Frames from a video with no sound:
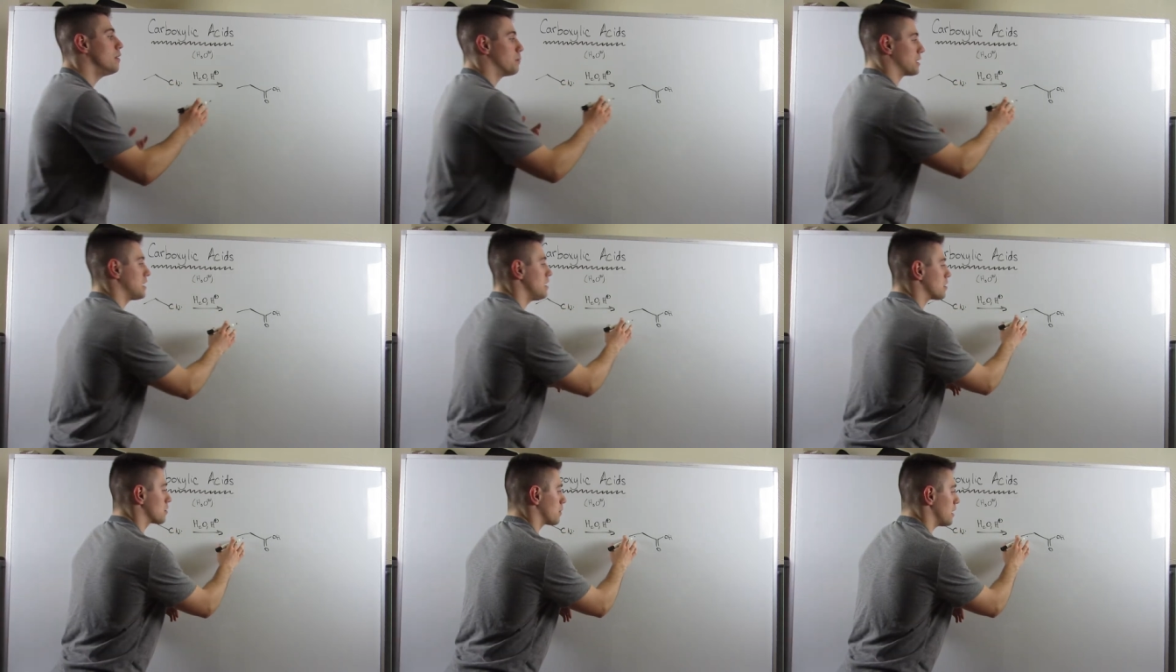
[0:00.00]
But
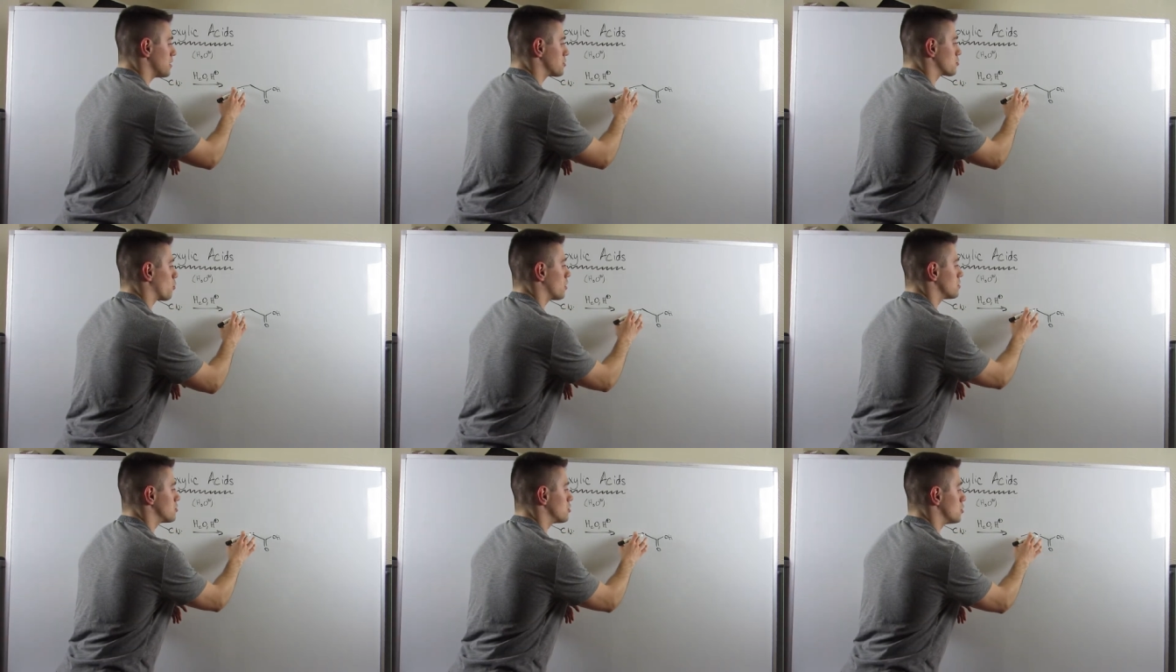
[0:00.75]
here, right, it's just
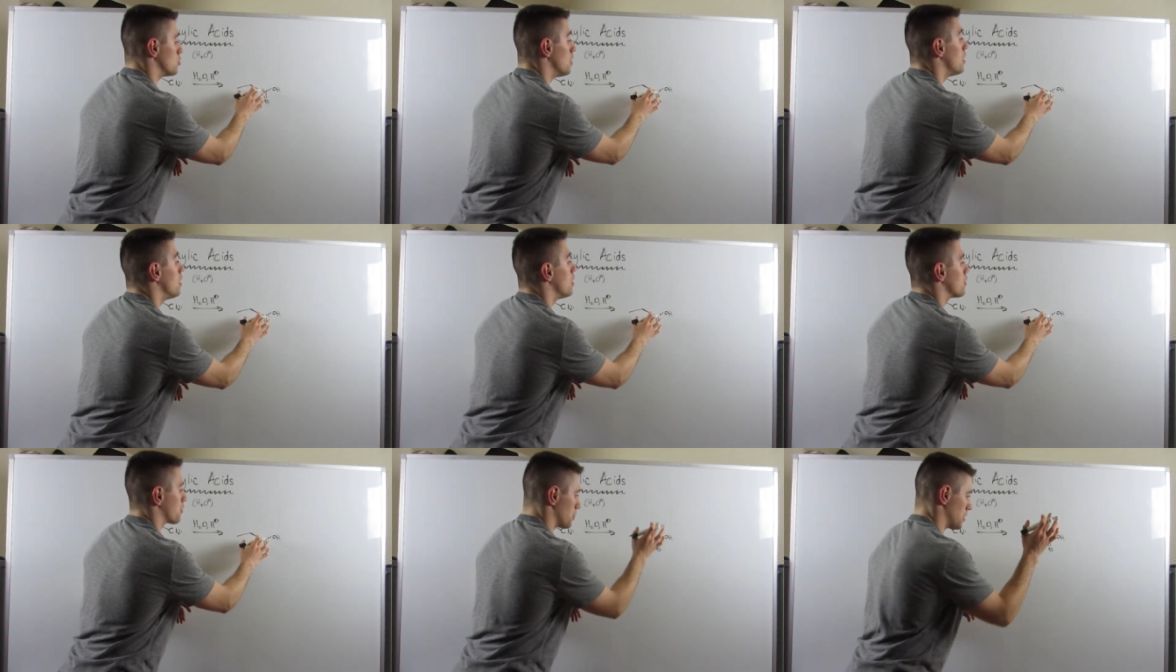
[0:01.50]
one, two,
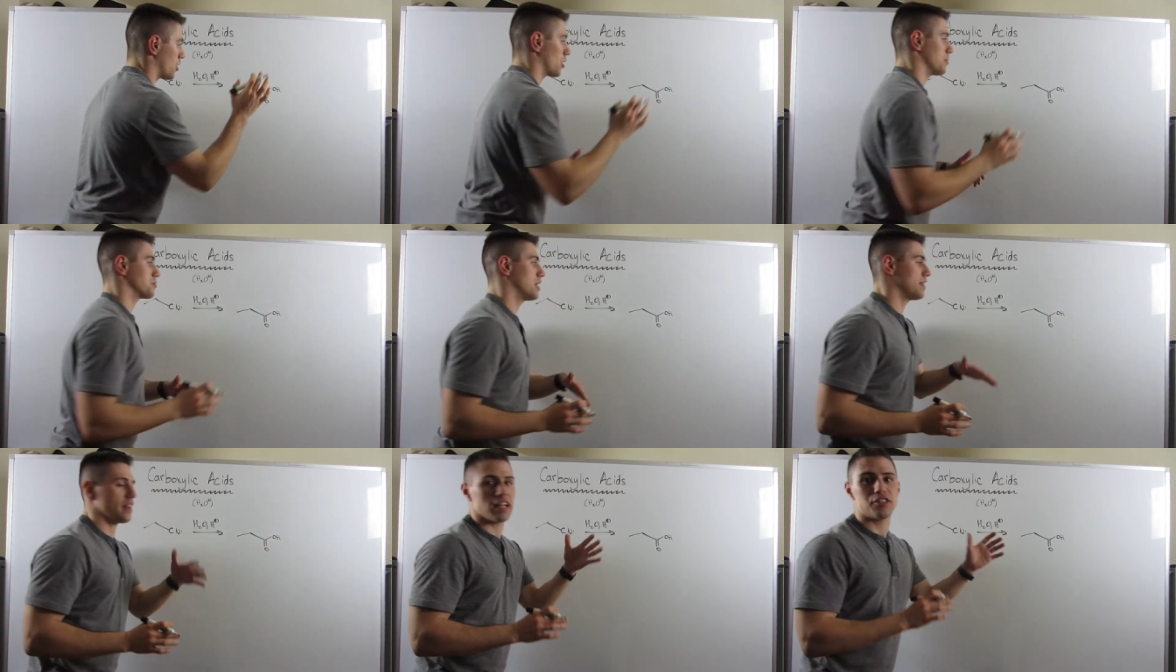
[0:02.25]
three carbons, right?
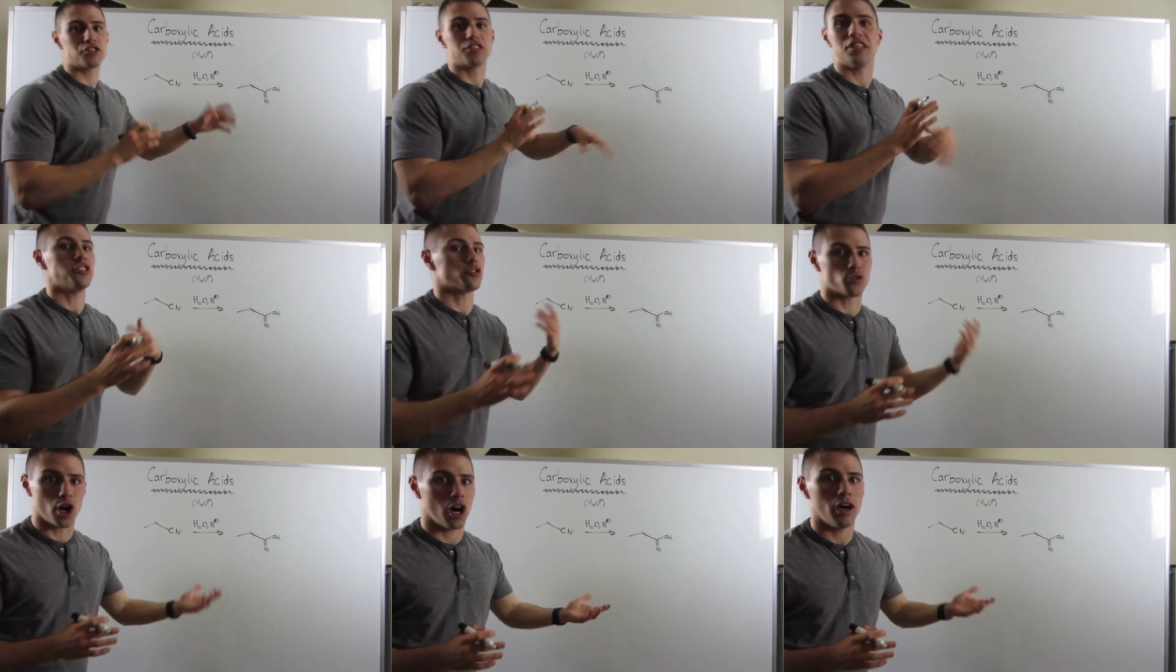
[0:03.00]
And then I just didn't
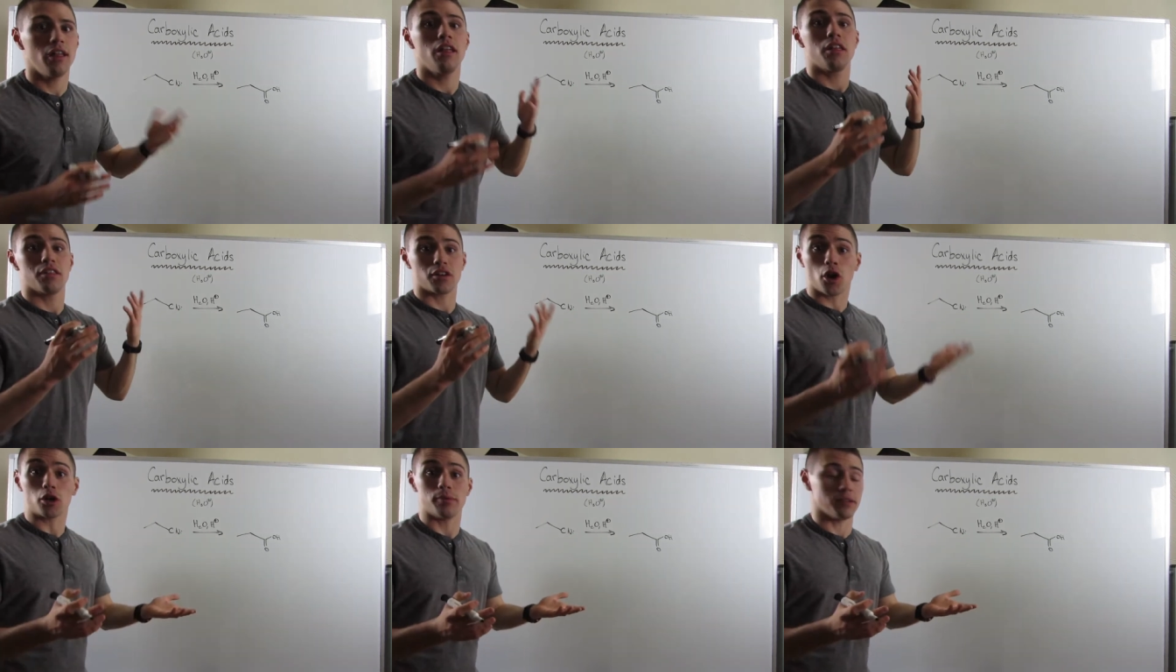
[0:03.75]
draw the
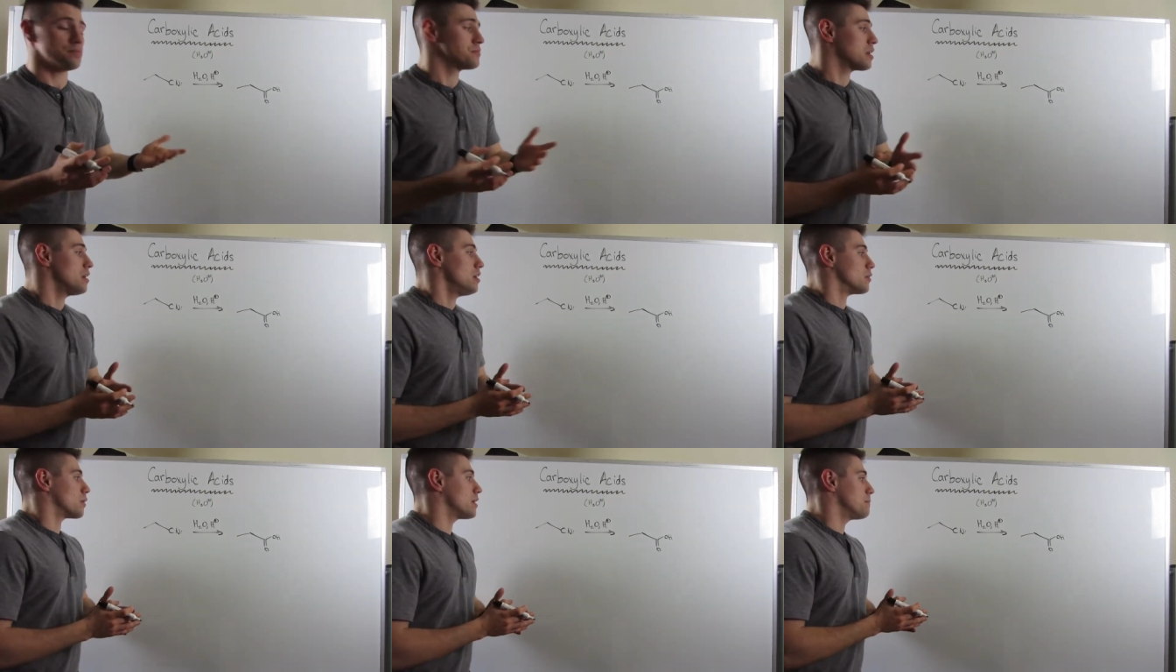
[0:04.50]
carbon,
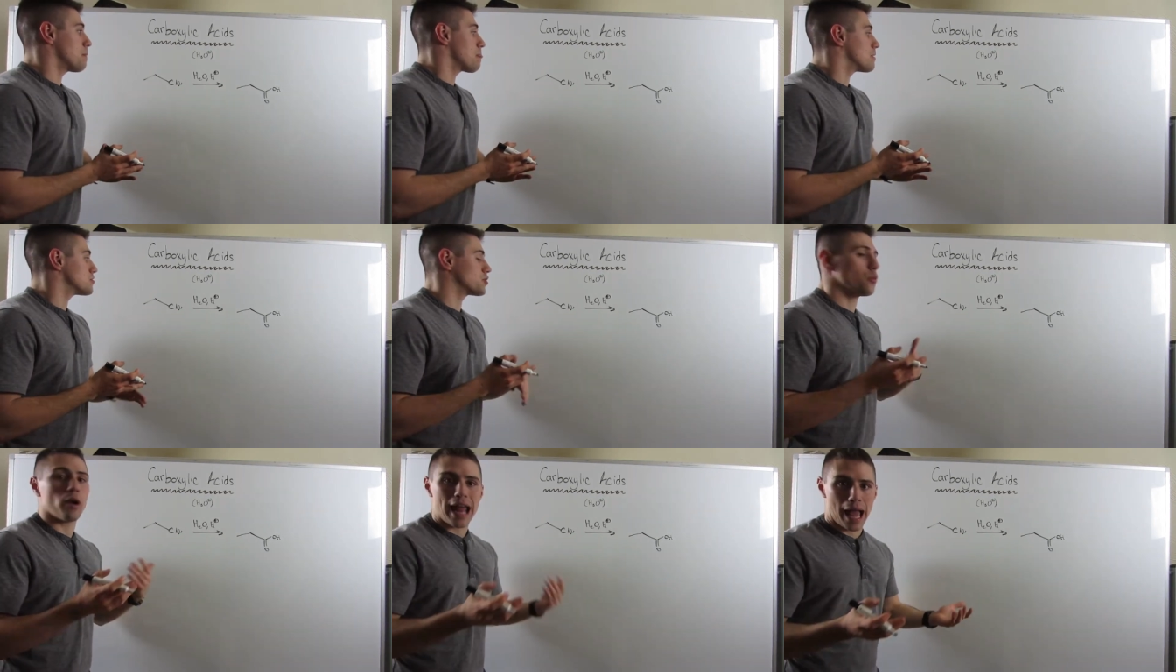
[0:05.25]
right? So
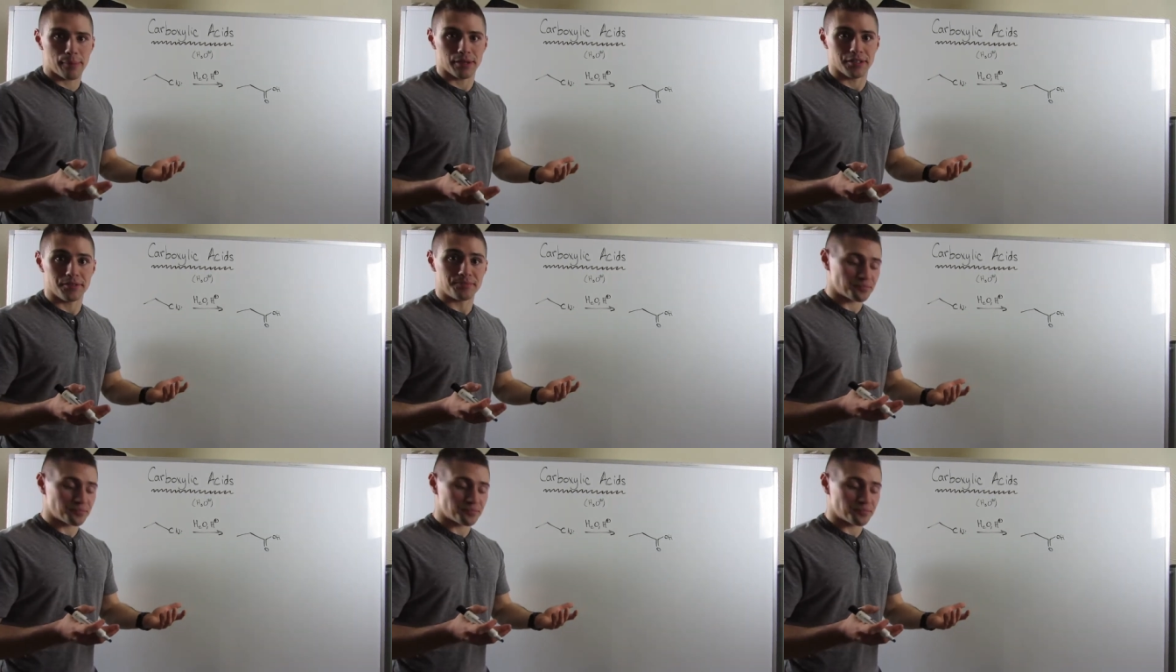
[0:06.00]
what happened?